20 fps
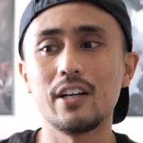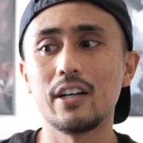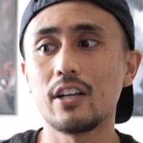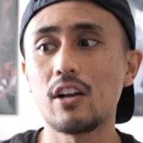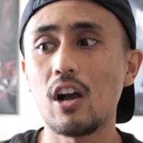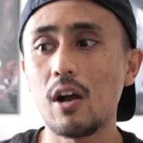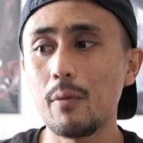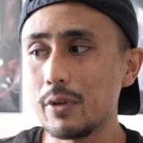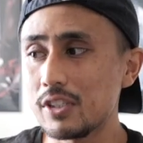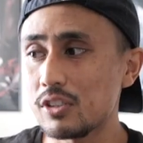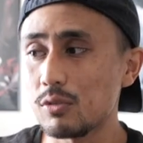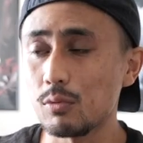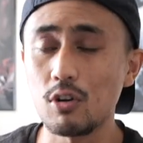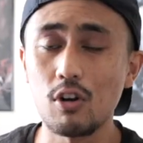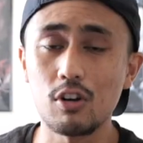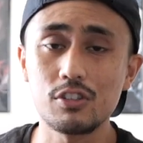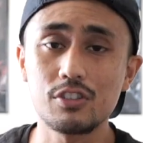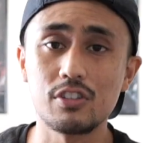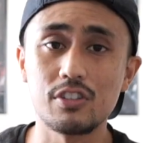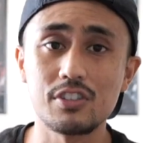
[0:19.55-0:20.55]
comments in
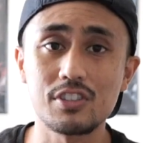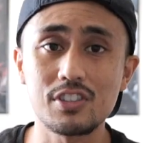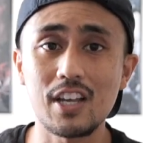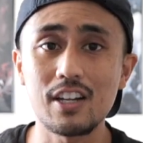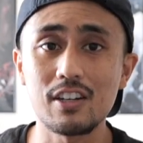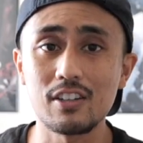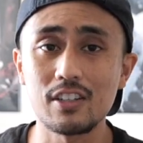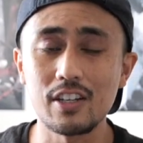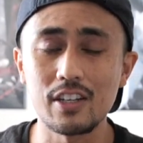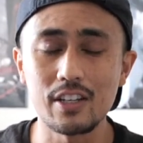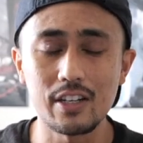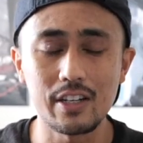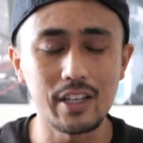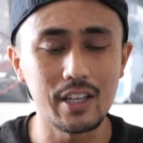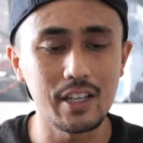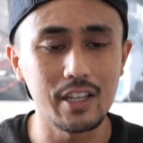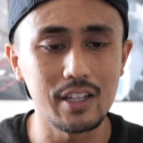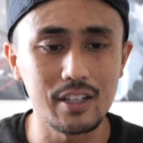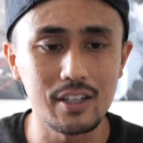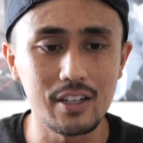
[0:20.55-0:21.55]
regards to the Snyder Cut,
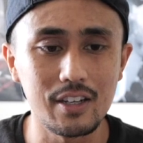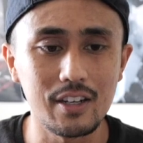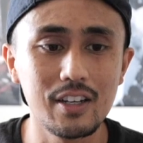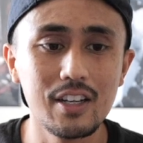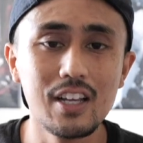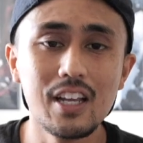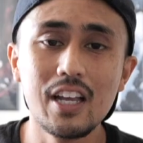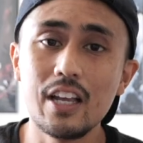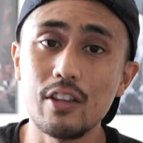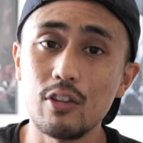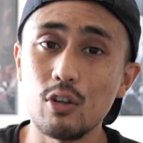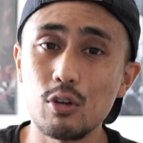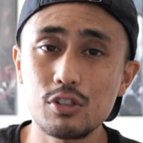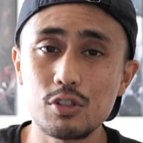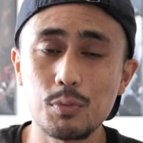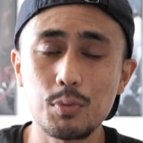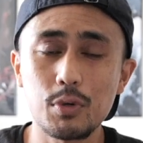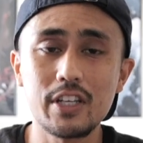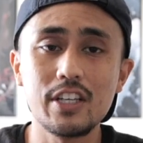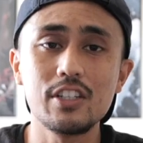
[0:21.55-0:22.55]
and those are
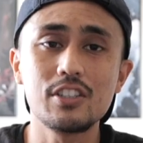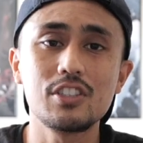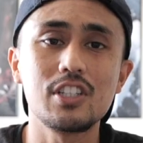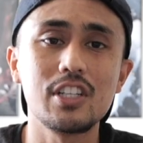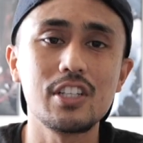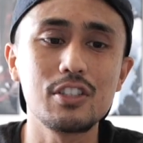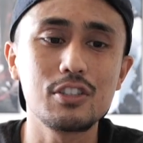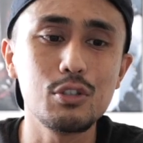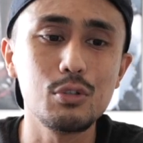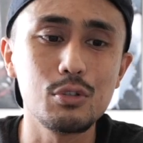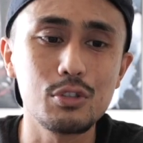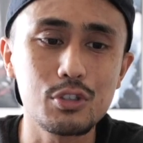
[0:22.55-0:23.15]
pretty interesting too.